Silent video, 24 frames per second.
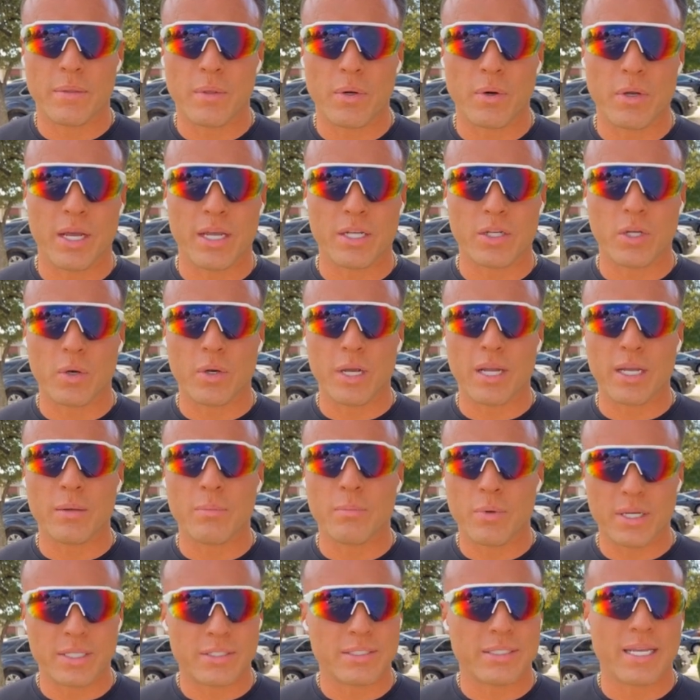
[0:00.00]
Okay, go ahead and
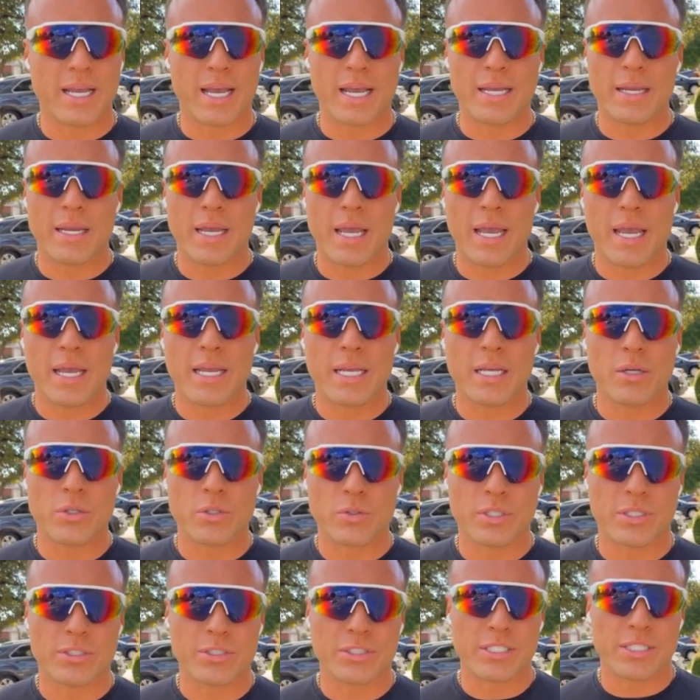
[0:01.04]
press that. And here
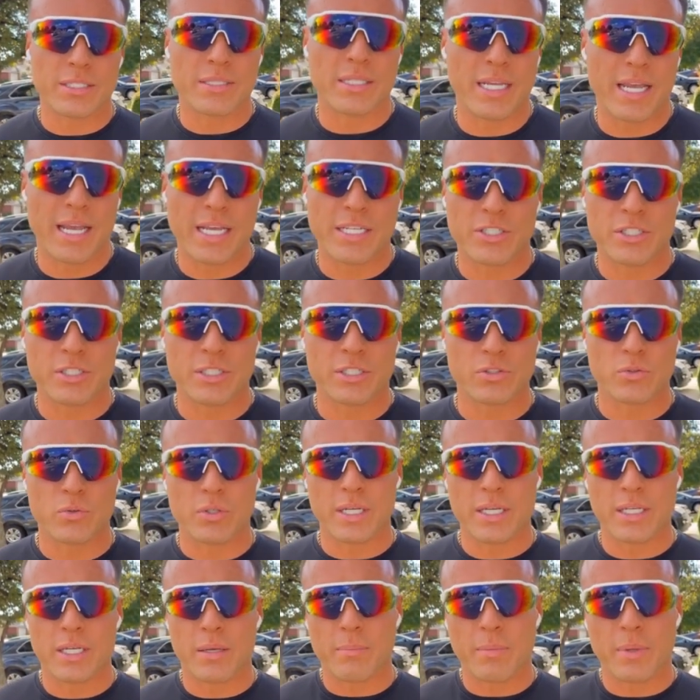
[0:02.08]
you can see the agent is
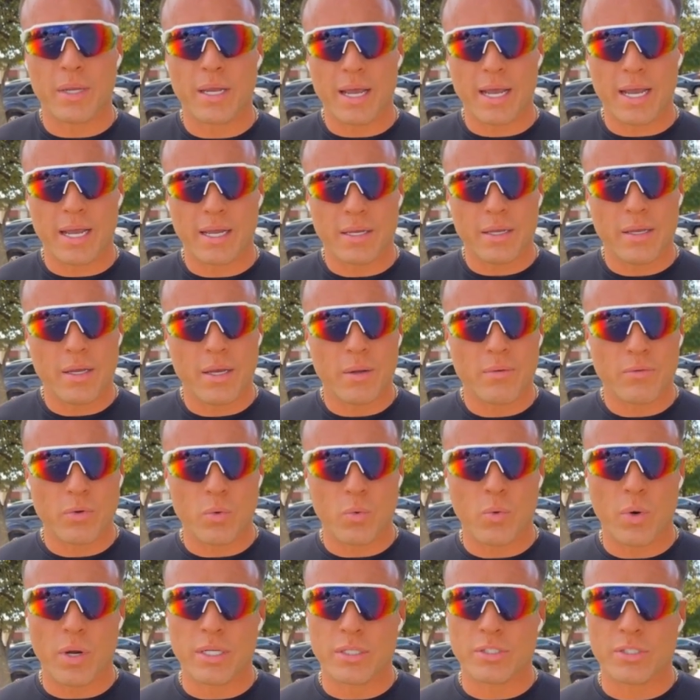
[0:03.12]
creating a plan for
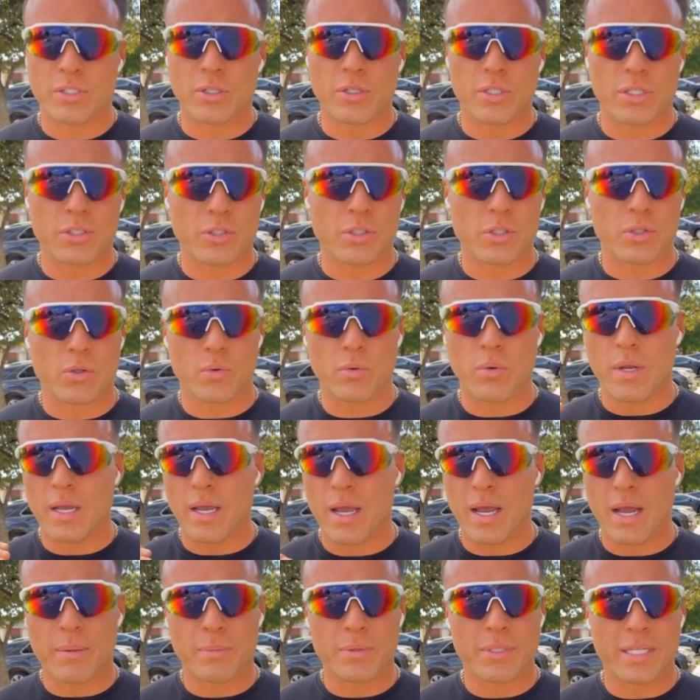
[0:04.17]
what it's going to do,
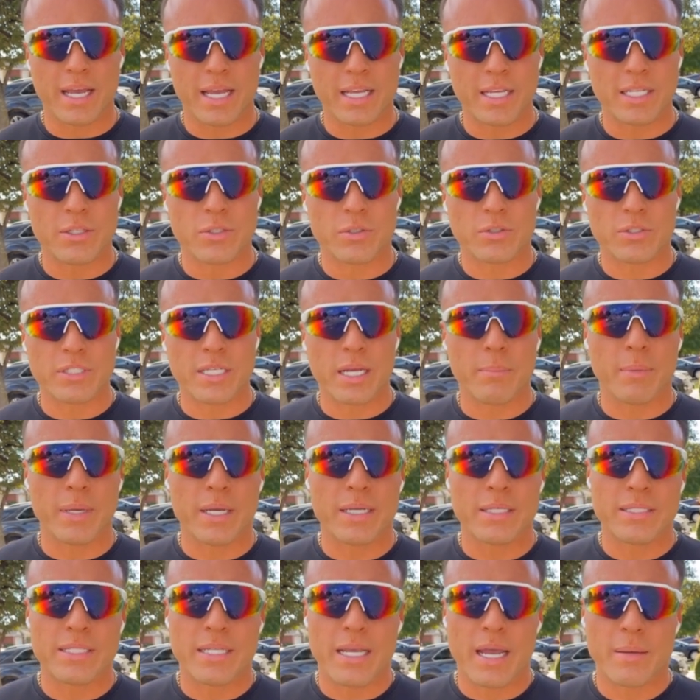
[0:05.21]
updating you step
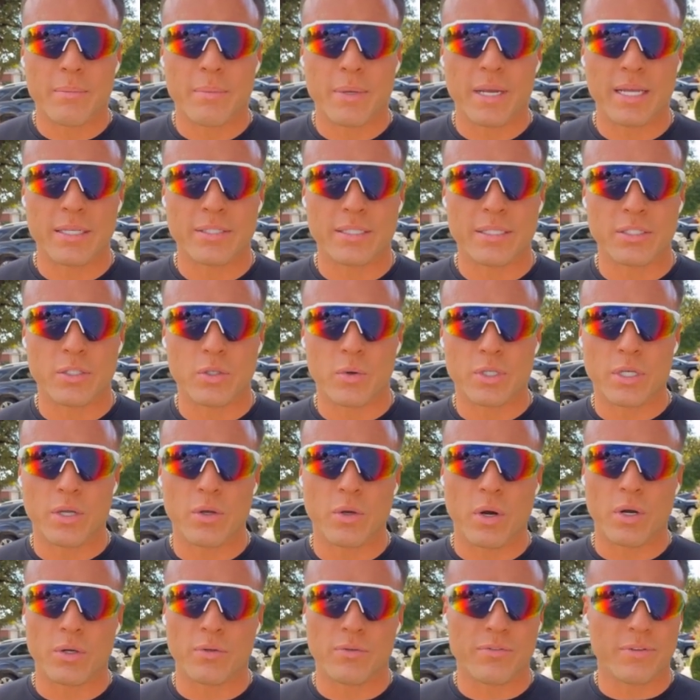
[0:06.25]
by step as it's going
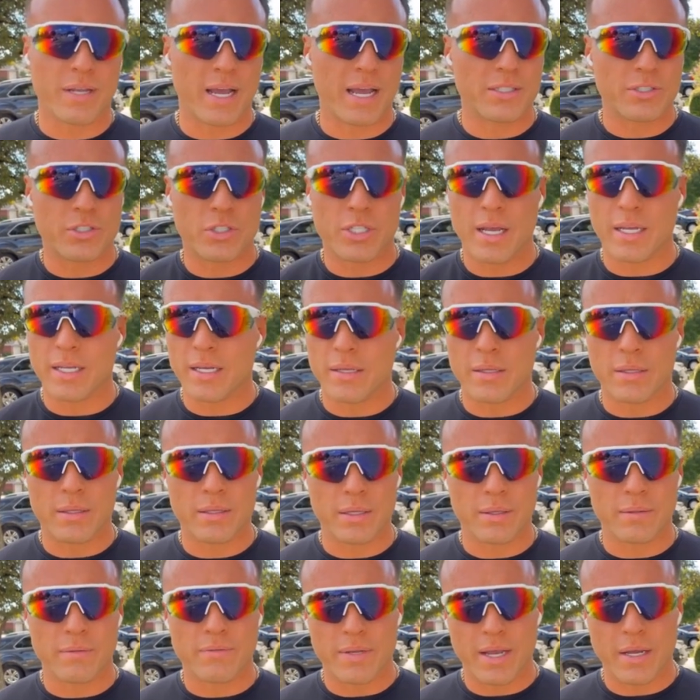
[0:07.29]
along fact checking.
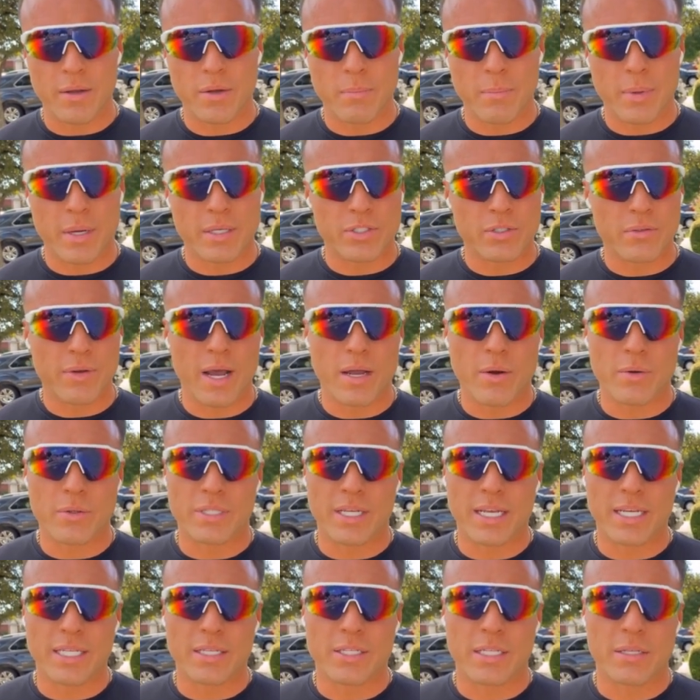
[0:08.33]
Found a bunch of
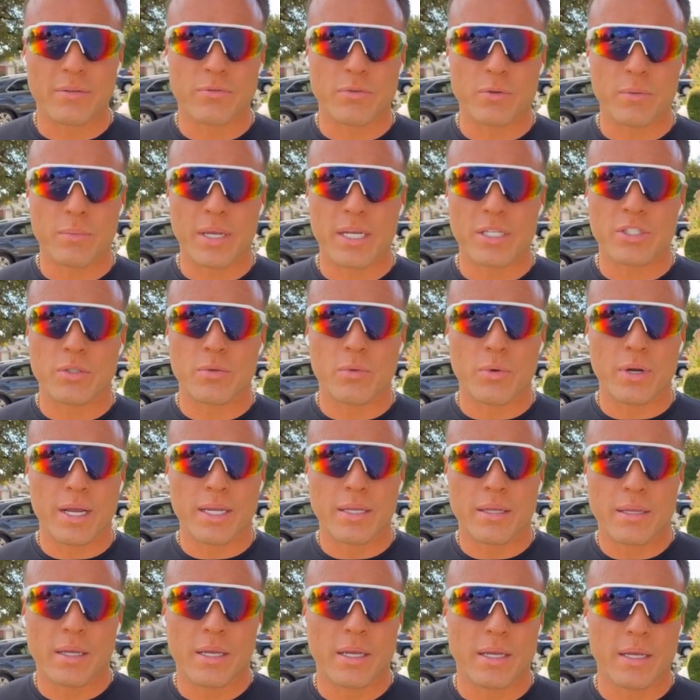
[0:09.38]
outdated information,
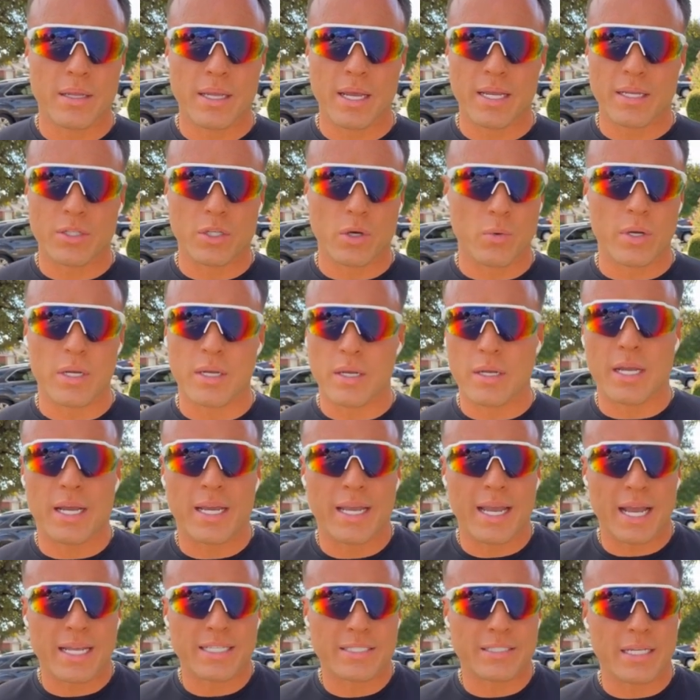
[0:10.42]
right? Like no
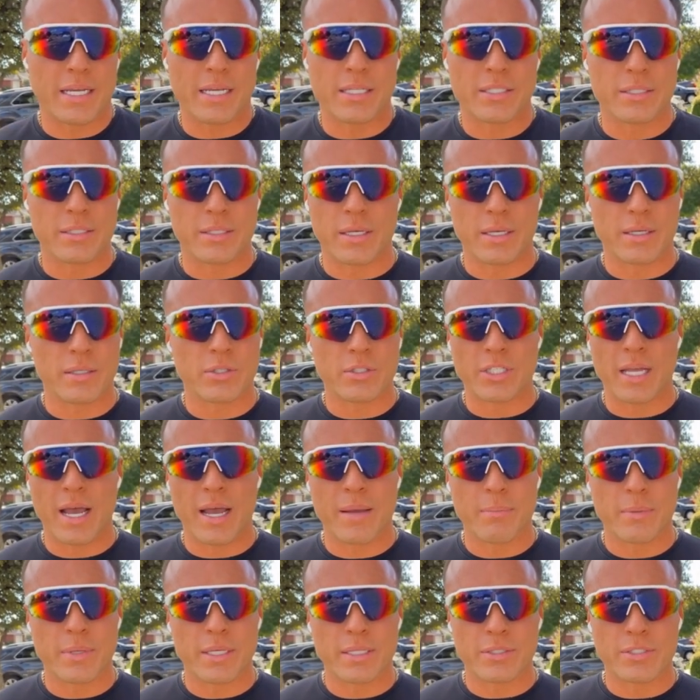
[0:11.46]
internet access,
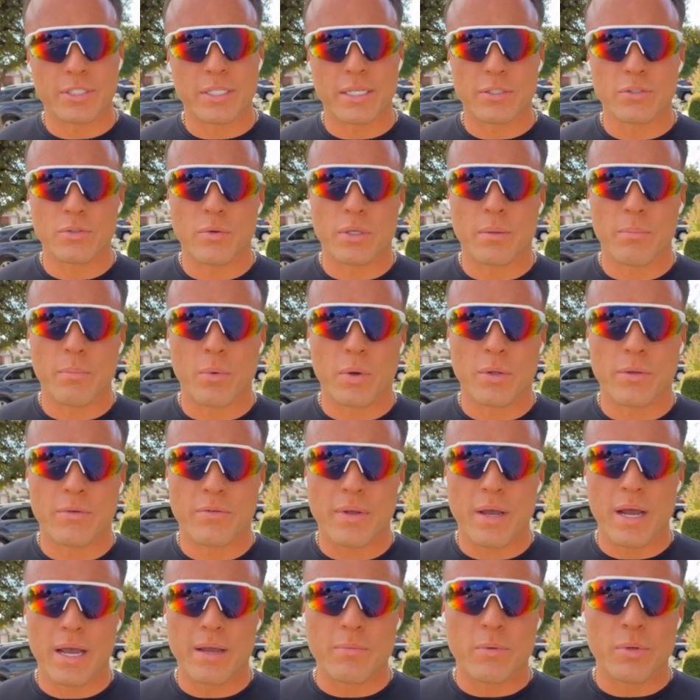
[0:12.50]
ChatGPT
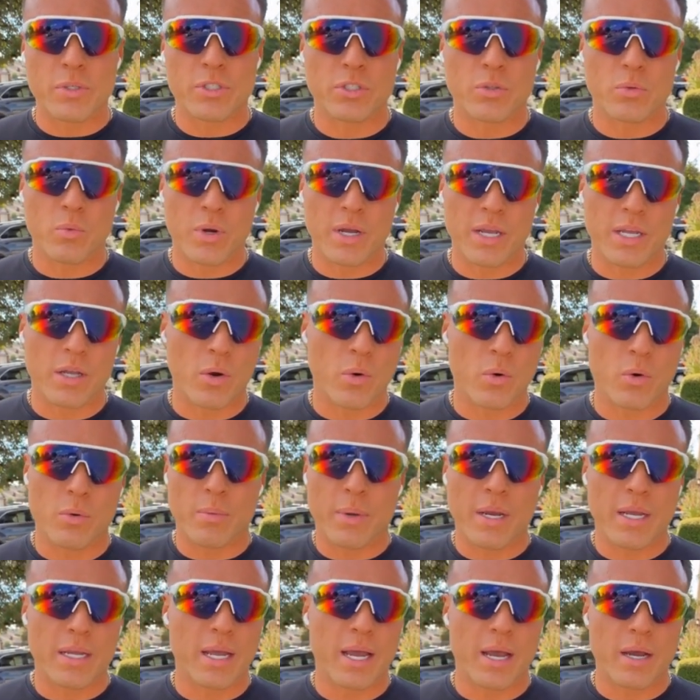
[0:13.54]
3.5, which is way old
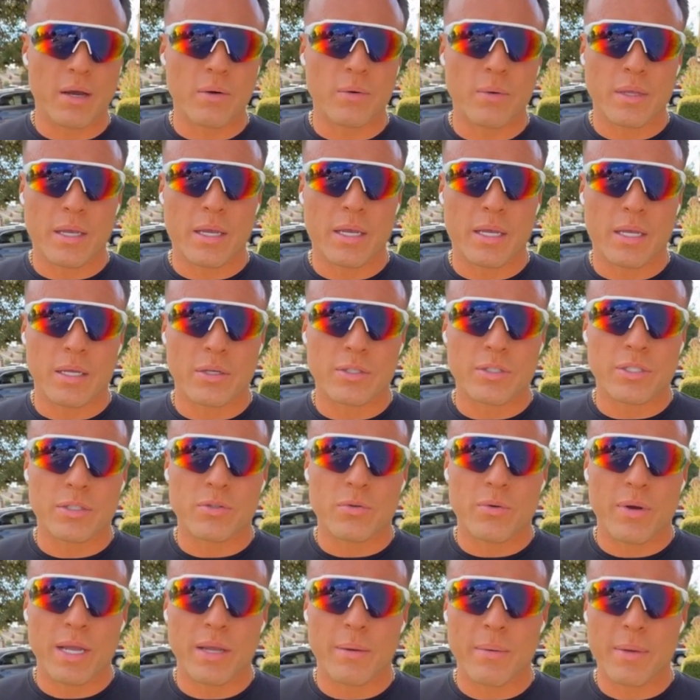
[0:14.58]
by now. Here's
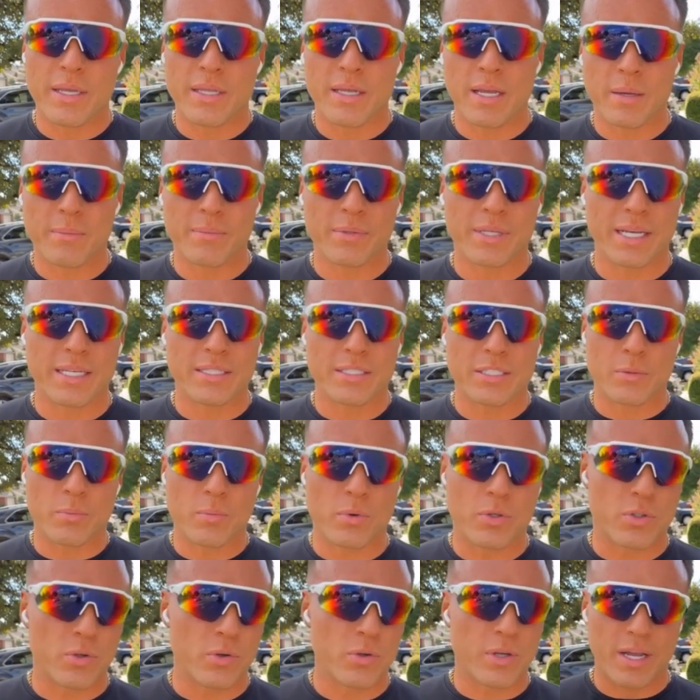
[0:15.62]
its recommended updates, and
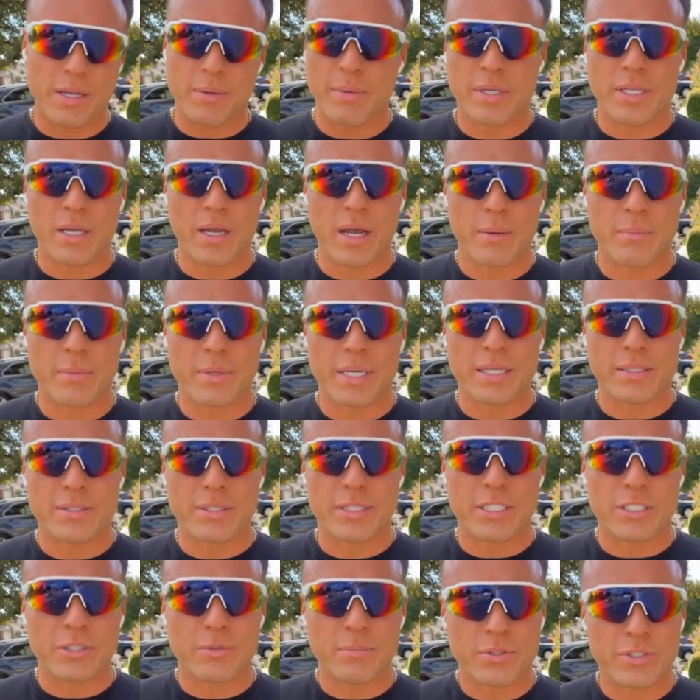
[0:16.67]
would you like me to update
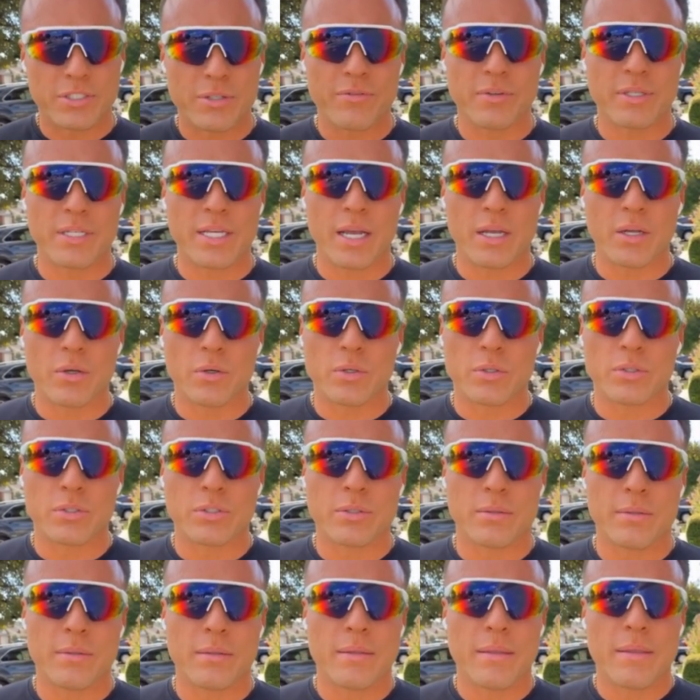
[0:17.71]
these specific errors?